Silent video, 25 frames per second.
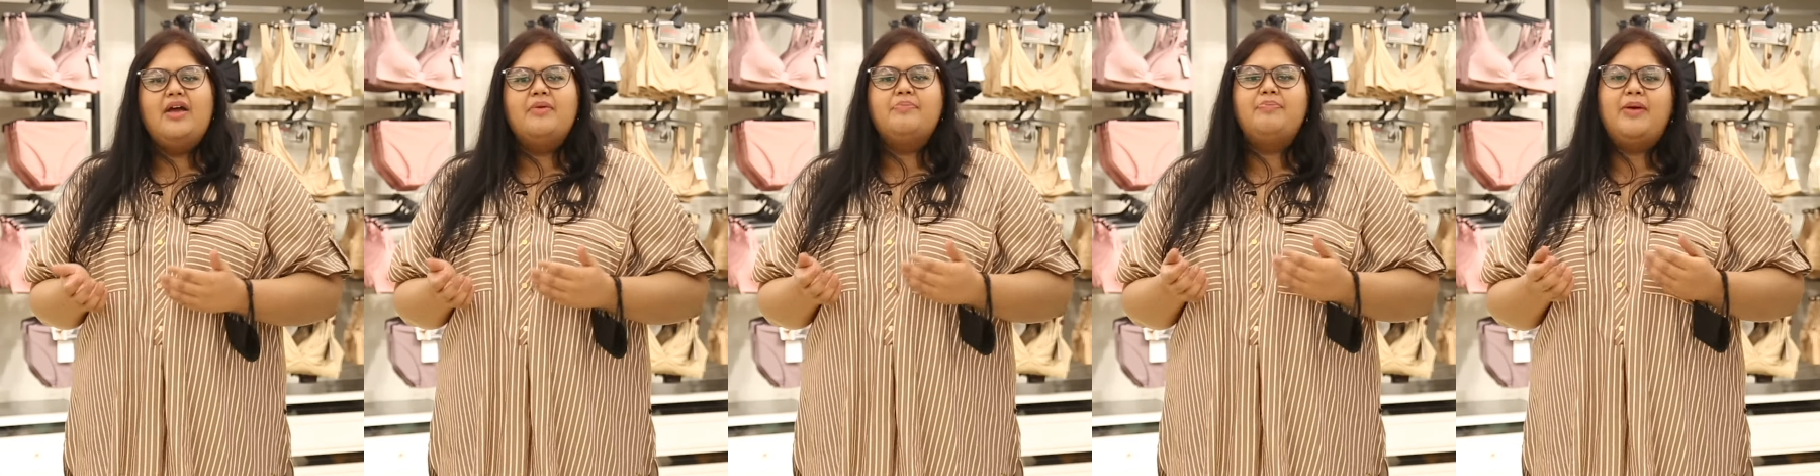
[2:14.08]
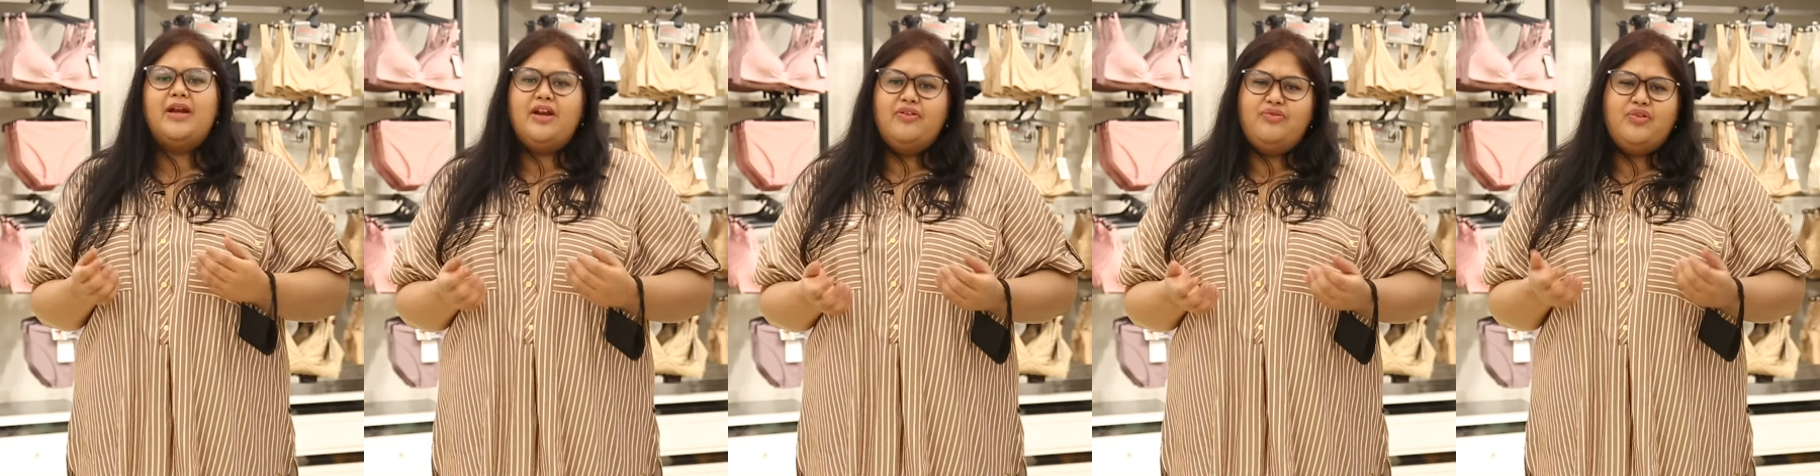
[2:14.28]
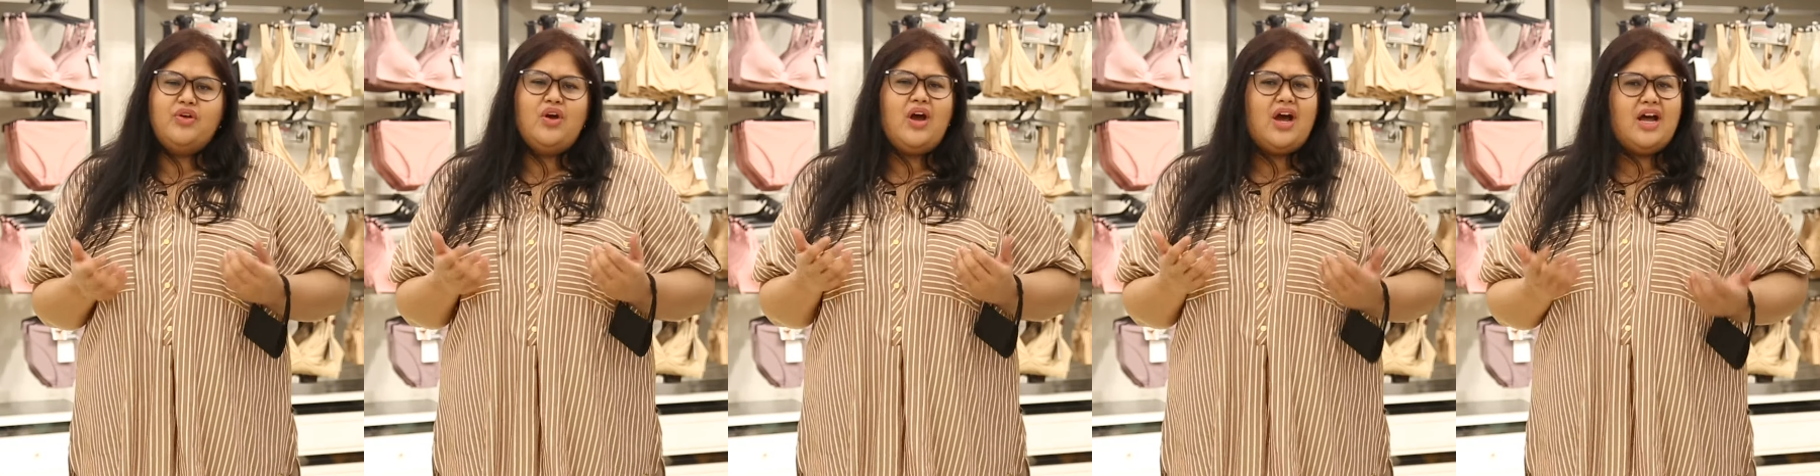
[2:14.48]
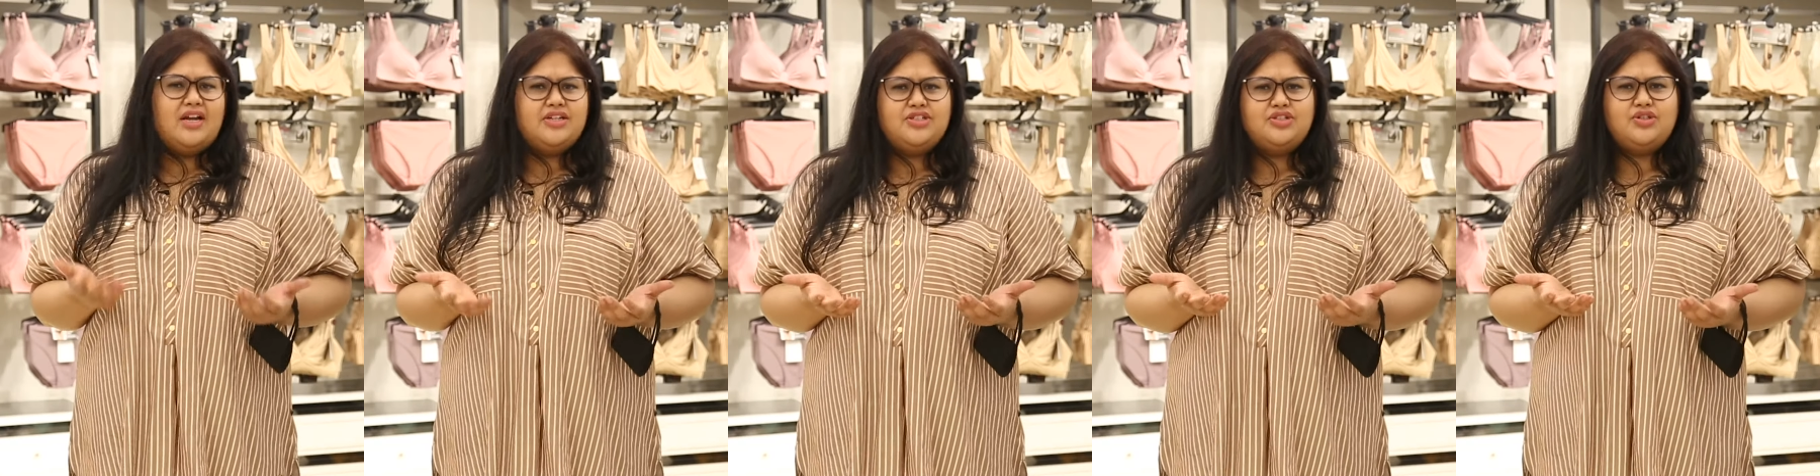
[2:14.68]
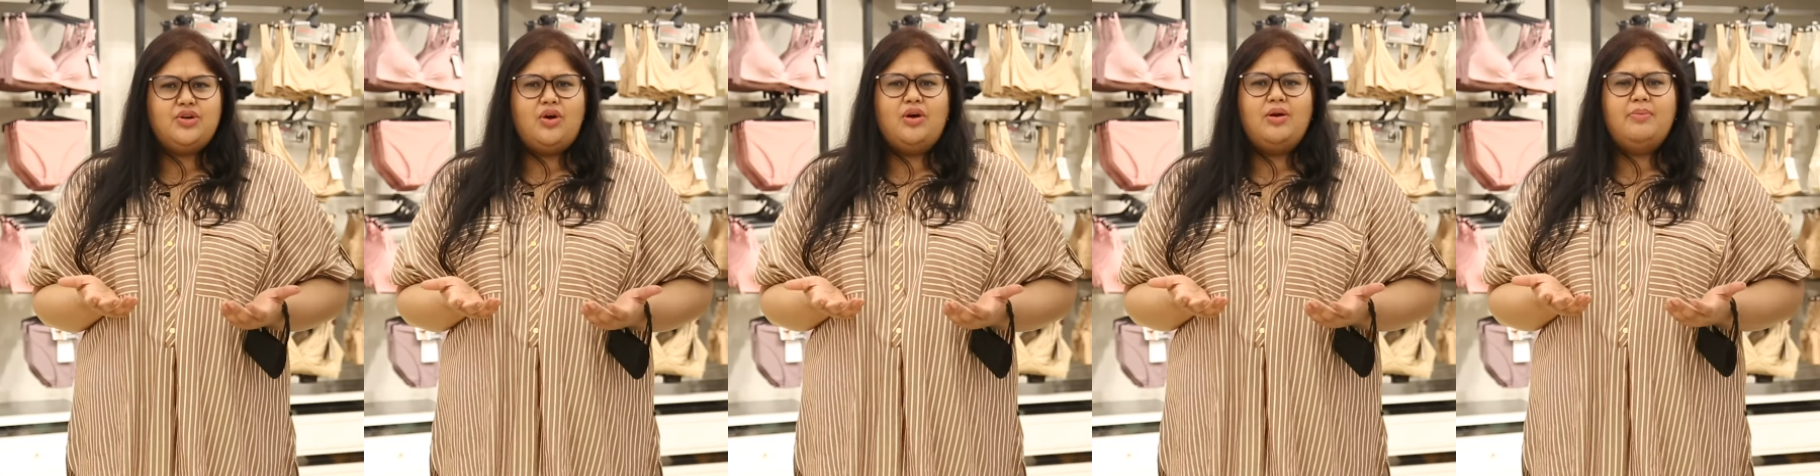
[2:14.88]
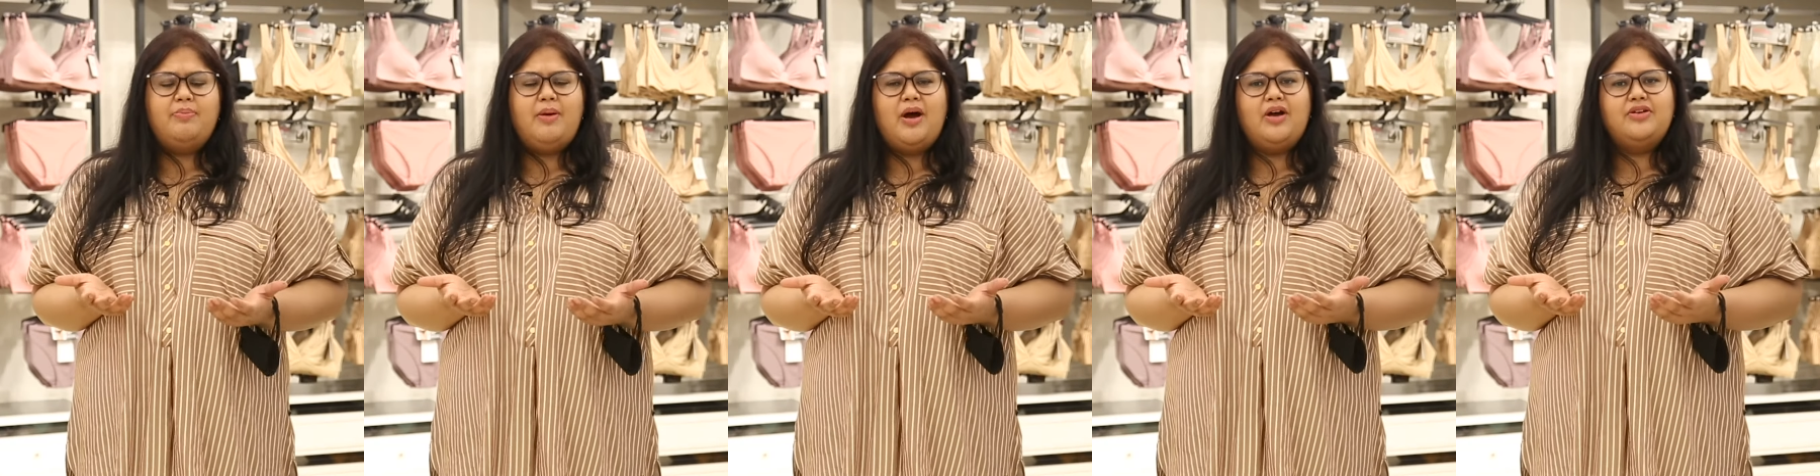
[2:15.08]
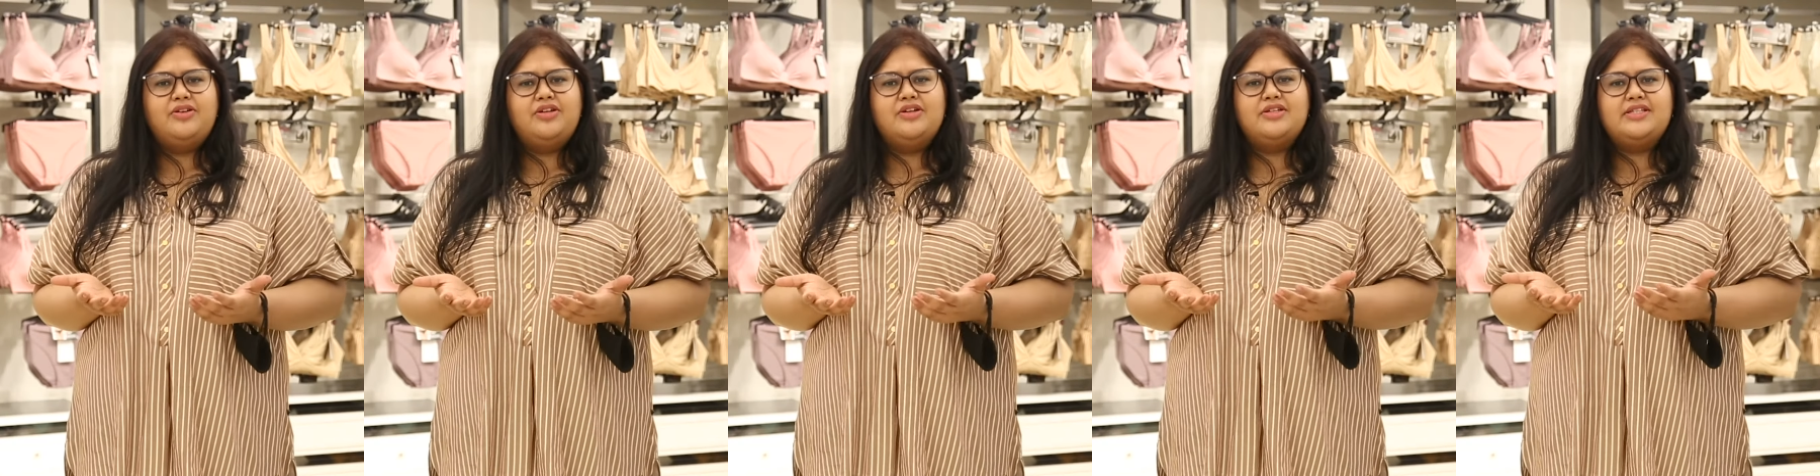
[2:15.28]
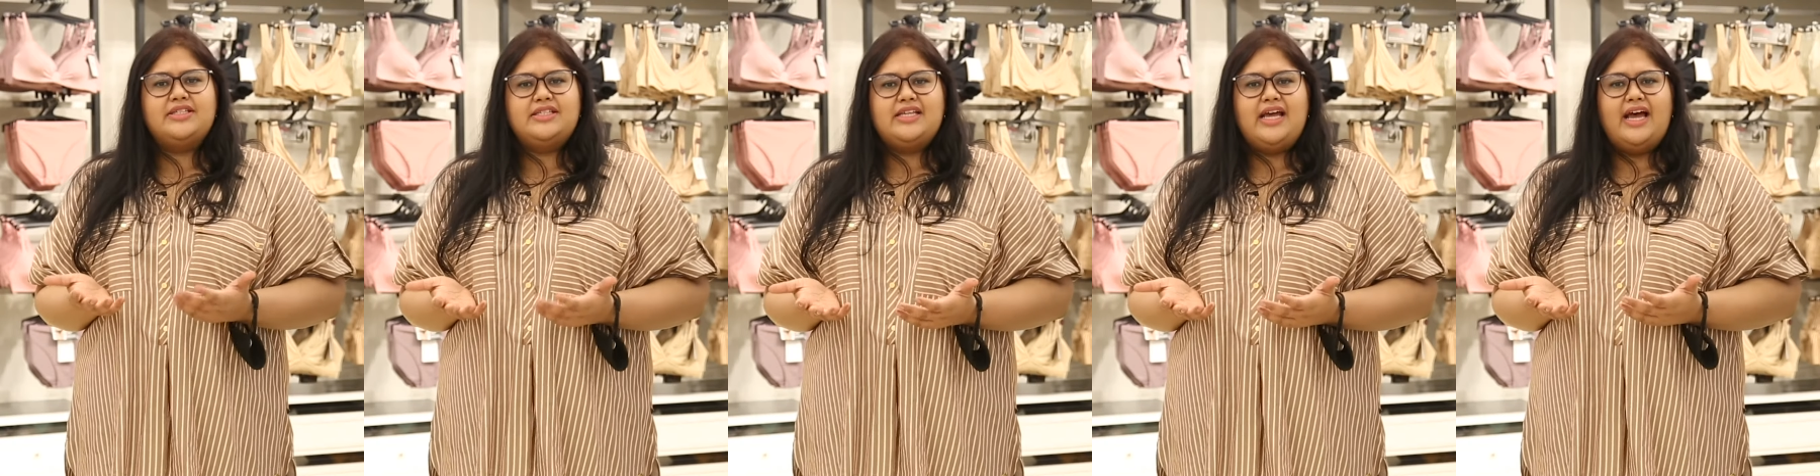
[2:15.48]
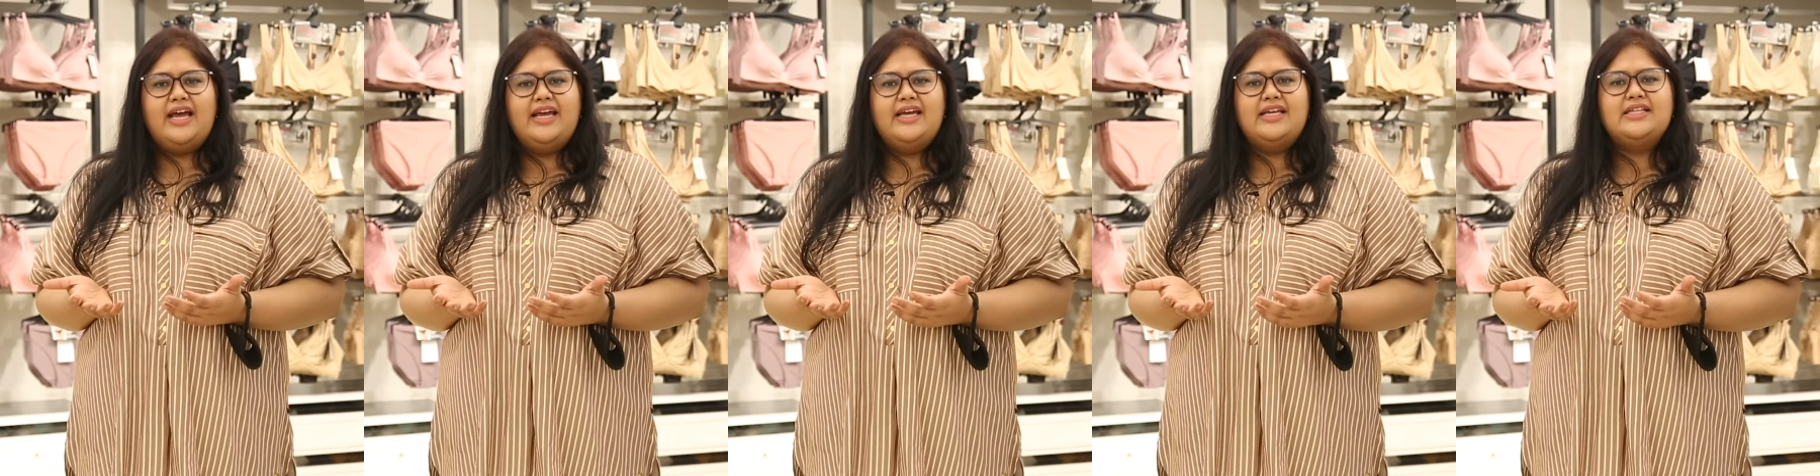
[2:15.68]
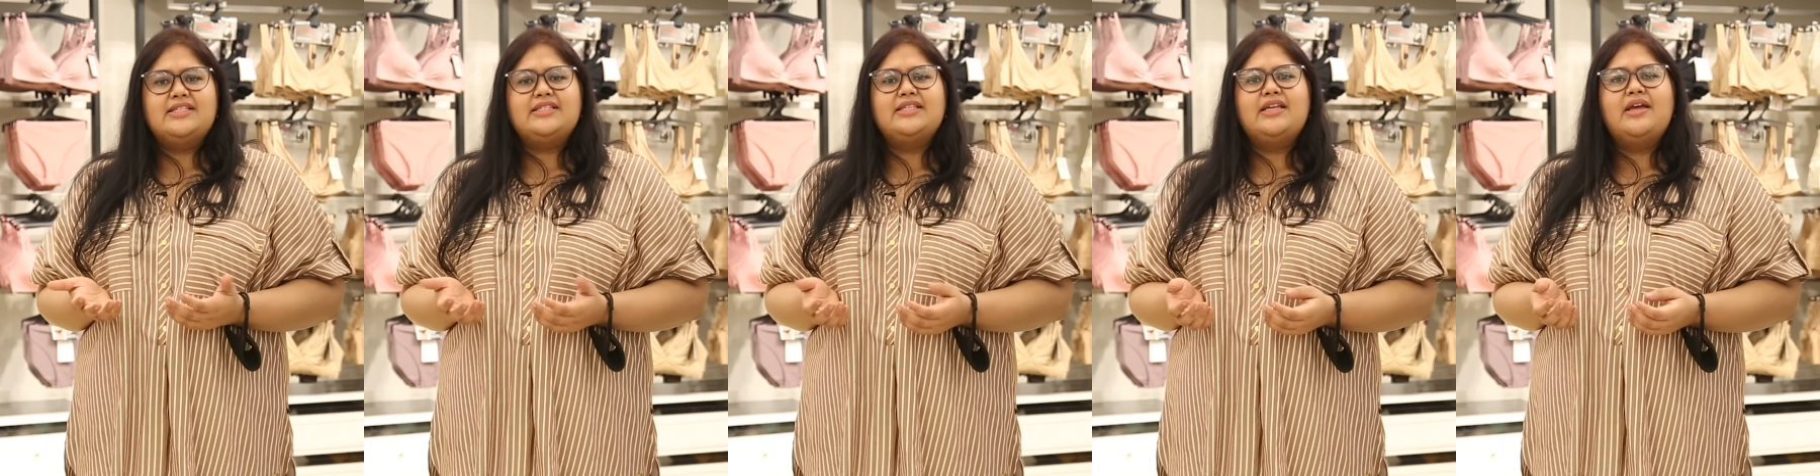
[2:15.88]
But if you're unsure about your
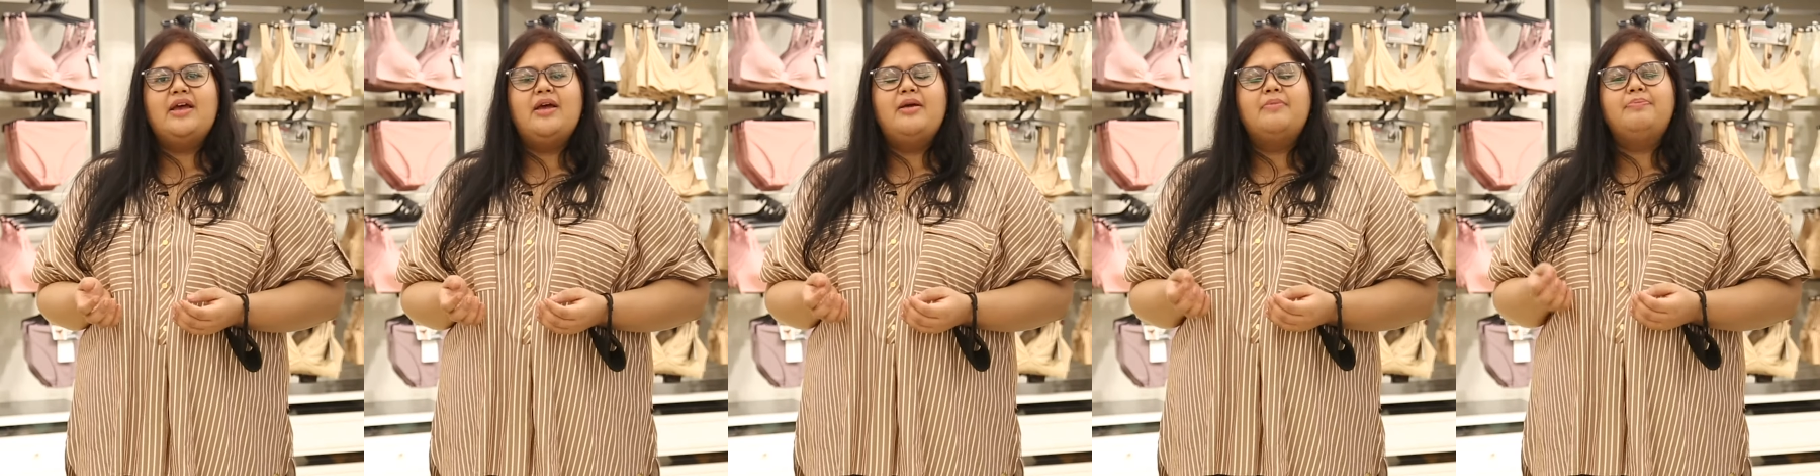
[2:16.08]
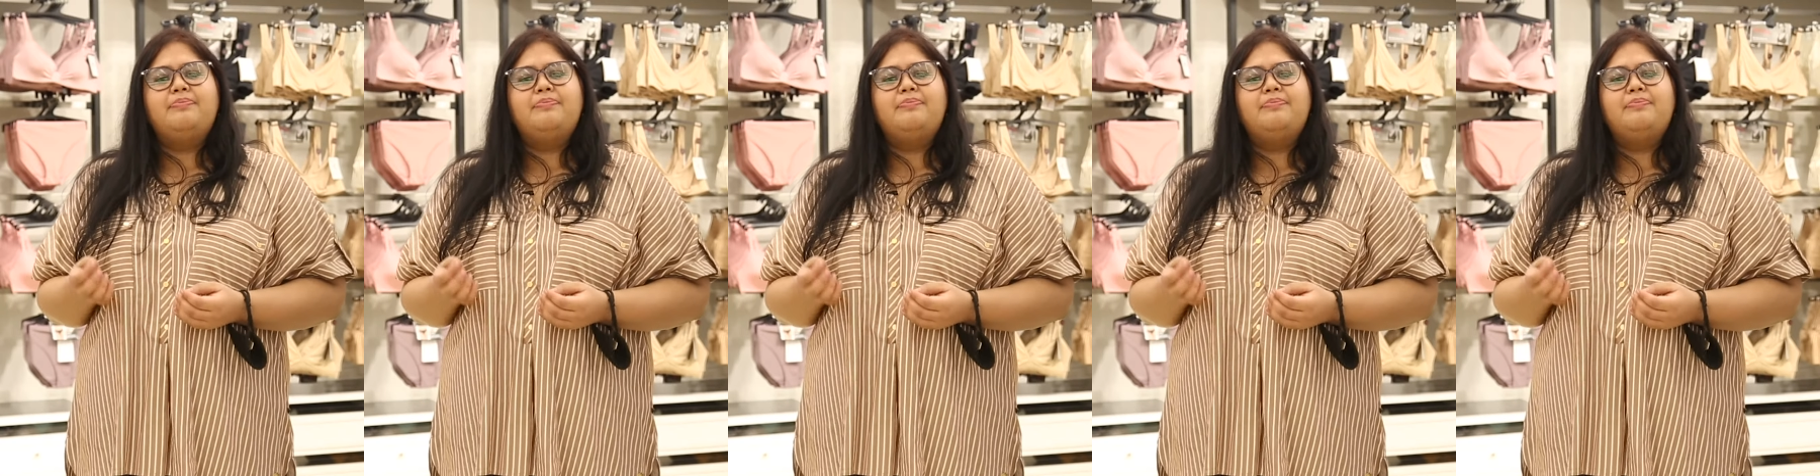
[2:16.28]
size,